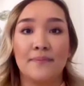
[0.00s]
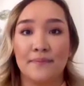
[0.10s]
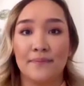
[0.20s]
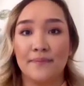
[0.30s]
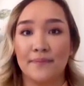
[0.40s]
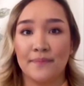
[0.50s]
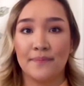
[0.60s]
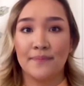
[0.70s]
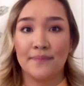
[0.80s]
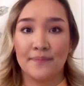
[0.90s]

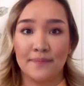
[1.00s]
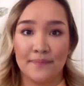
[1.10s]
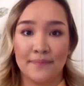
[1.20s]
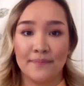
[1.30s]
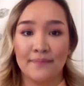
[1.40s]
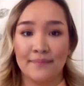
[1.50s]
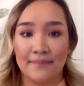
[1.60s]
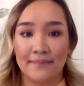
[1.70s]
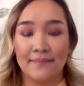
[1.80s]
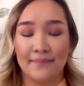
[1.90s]

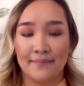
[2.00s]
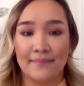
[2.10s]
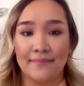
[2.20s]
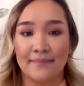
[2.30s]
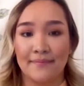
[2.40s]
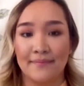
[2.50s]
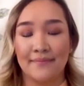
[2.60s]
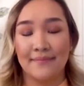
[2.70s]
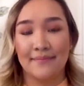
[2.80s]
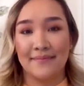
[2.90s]

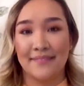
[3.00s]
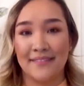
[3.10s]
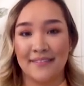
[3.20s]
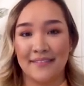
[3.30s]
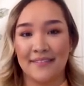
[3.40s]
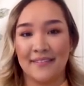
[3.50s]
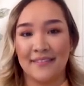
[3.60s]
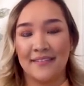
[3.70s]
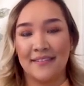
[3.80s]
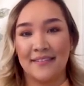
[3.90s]

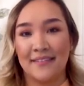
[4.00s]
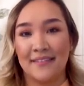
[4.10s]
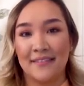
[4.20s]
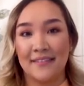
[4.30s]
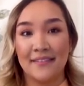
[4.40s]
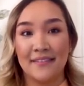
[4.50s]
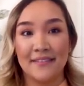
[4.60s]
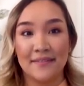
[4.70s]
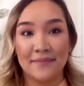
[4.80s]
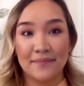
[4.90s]

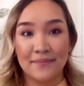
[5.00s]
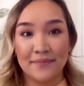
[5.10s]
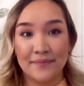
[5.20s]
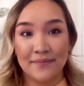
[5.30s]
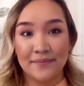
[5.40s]
(silent)